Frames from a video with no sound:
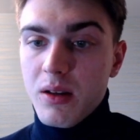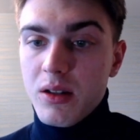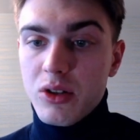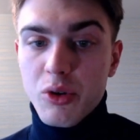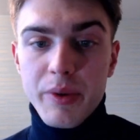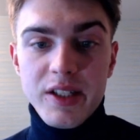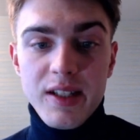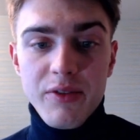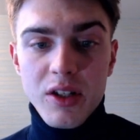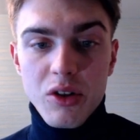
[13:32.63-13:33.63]
So queen
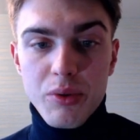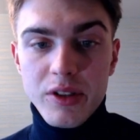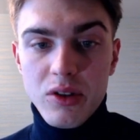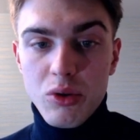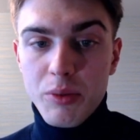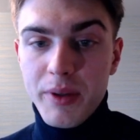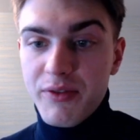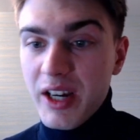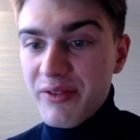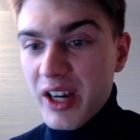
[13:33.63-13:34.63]
e7, queen c2,
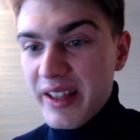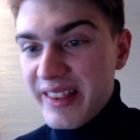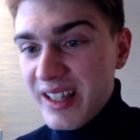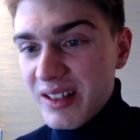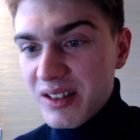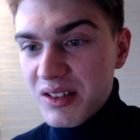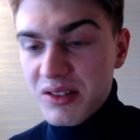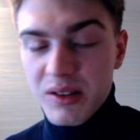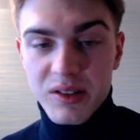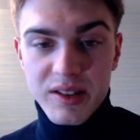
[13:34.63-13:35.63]
b5. I think this is
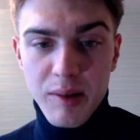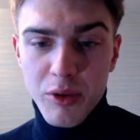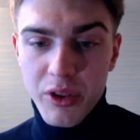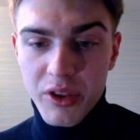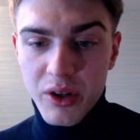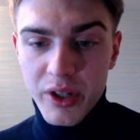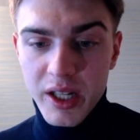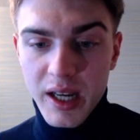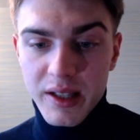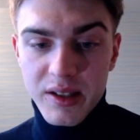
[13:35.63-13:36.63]
still somewhat
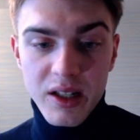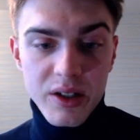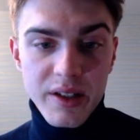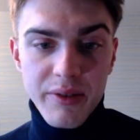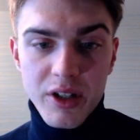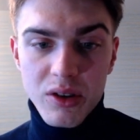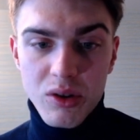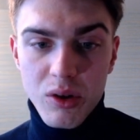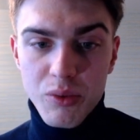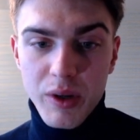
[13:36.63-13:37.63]
theory, and here David
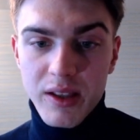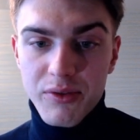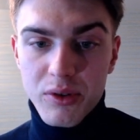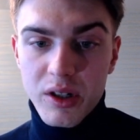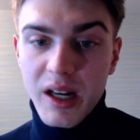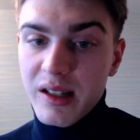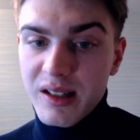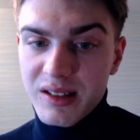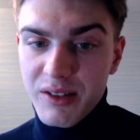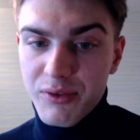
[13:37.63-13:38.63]
Anton went for knight
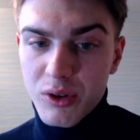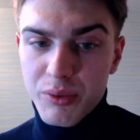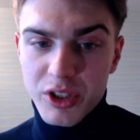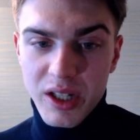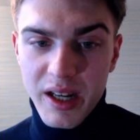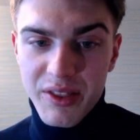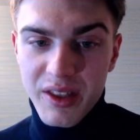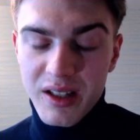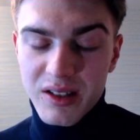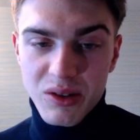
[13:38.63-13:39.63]
takes e4, which I
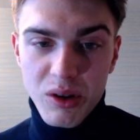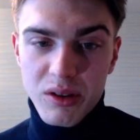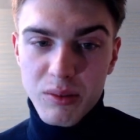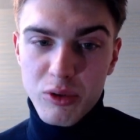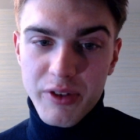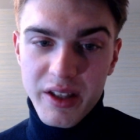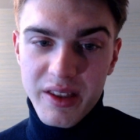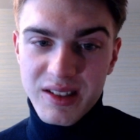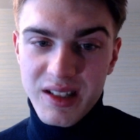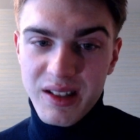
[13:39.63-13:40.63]
think is not the move. I
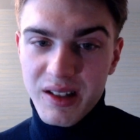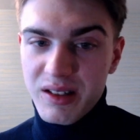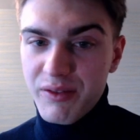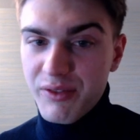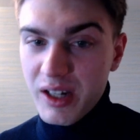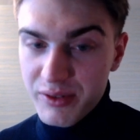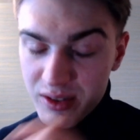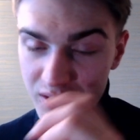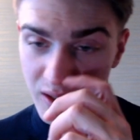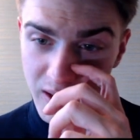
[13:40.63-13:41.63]
think c takes d5
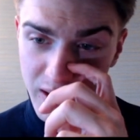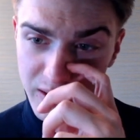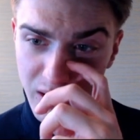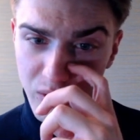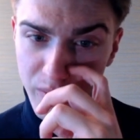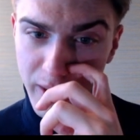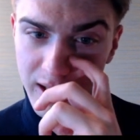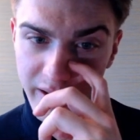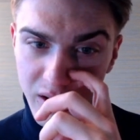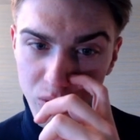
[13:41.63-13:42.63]
is how the main
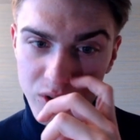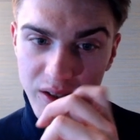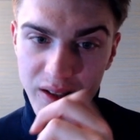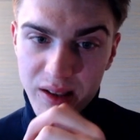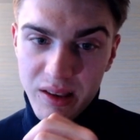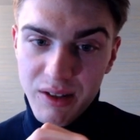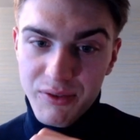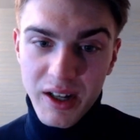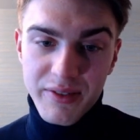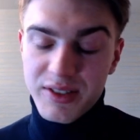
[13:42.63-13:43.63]
line goes, and then
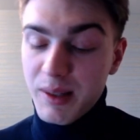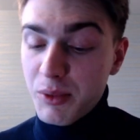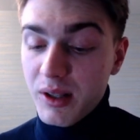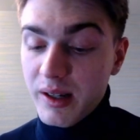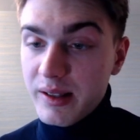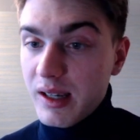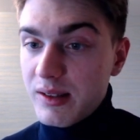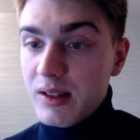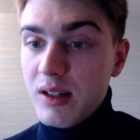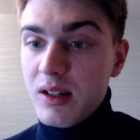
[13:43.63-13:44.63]
d5, something like that,
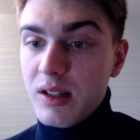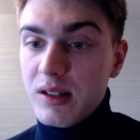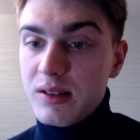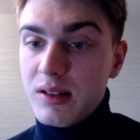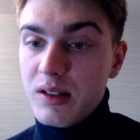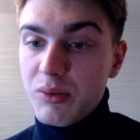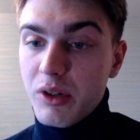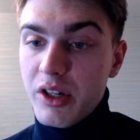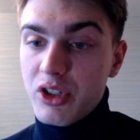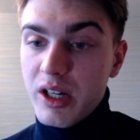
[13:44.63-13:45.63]
is what
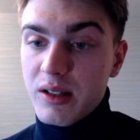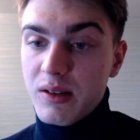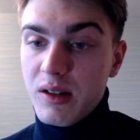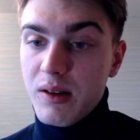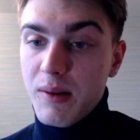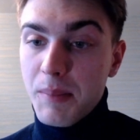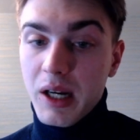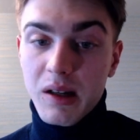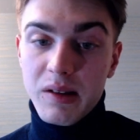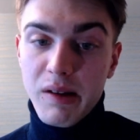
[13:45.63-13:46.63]
I checked
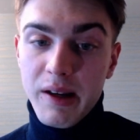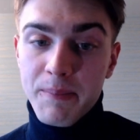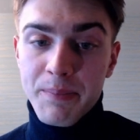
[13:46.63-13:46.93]
back in the day.